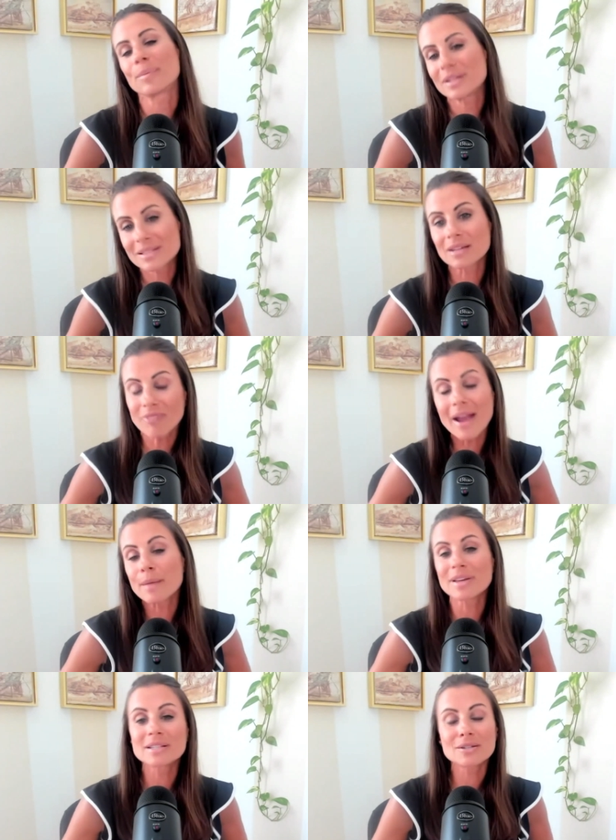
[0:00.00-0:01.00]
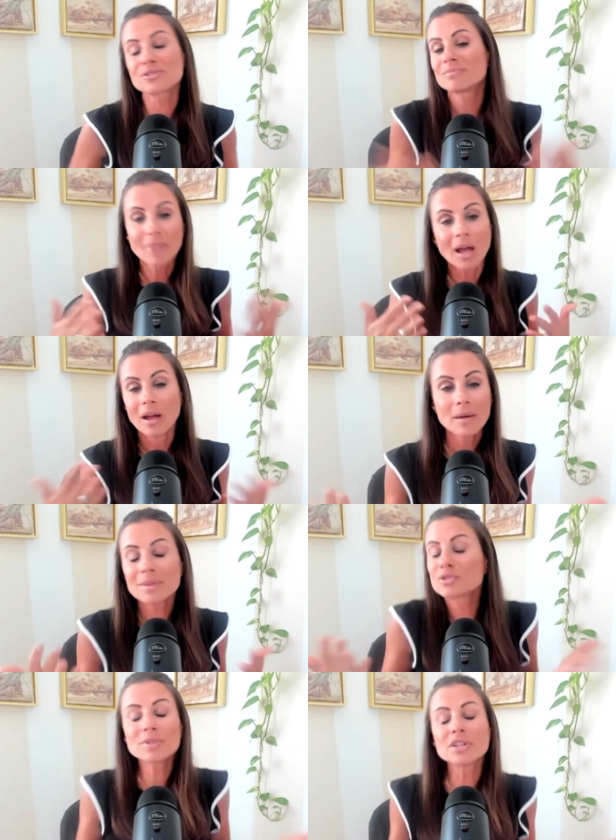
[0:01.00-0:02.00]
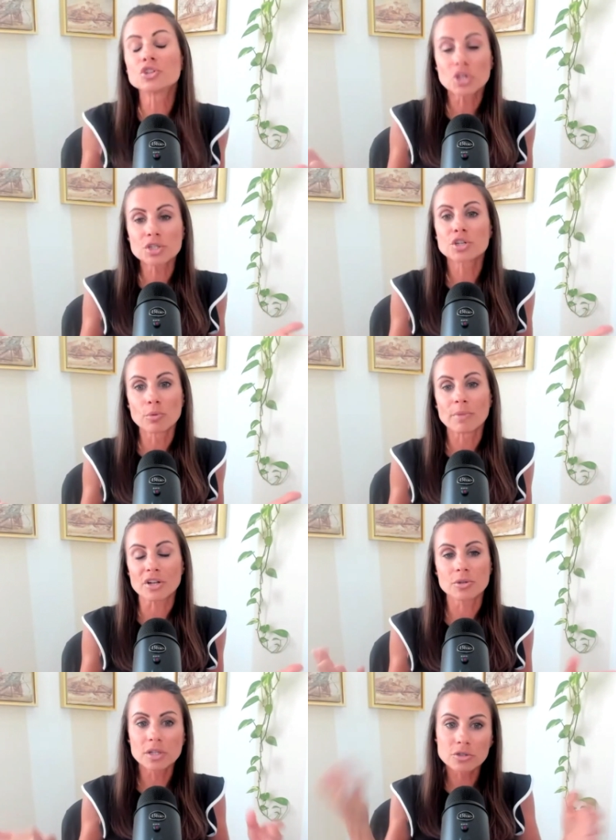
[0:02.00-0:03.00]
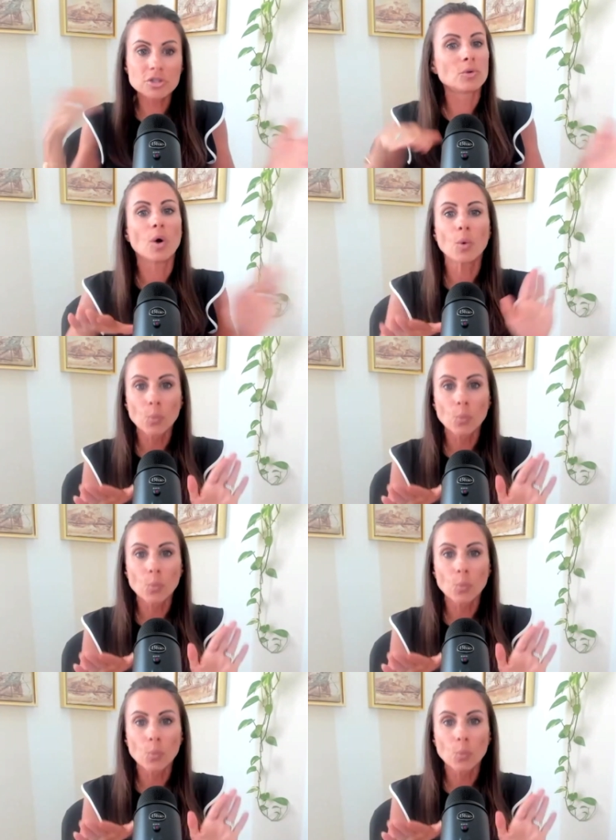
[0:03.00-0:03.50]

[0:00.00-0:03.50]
And it's like, right, because there's really just so much you can do.